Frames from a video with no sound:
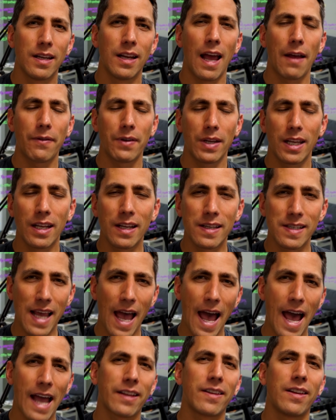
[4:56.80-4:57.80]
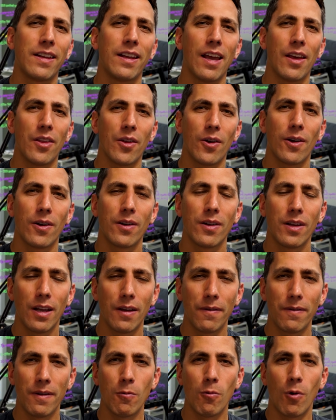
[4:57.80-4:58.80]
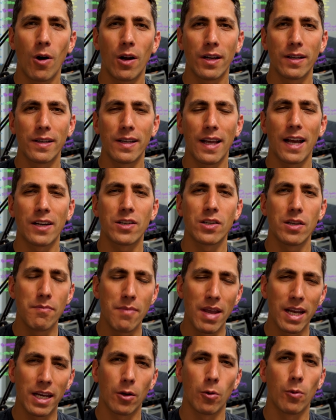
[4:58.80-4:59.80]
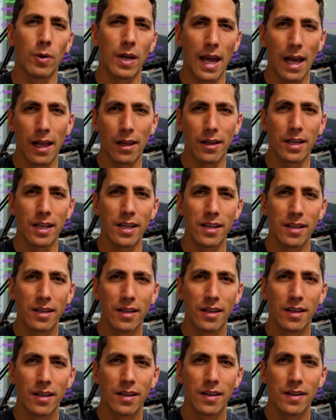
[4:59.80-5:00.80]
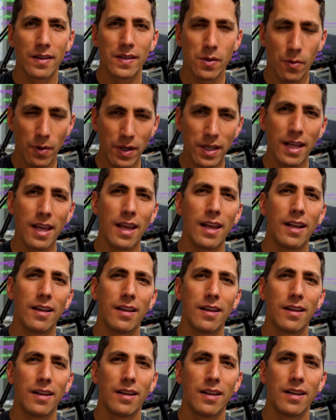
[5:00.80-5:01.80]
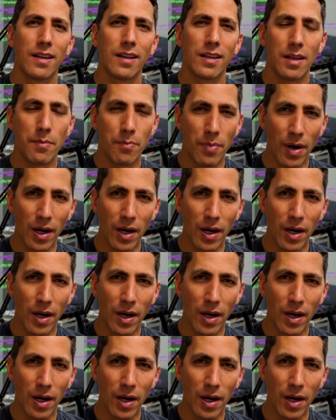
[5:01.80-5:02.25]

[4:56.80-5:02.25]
that he'd have to get his act together if he wanted to actually make it a reality. So he did. He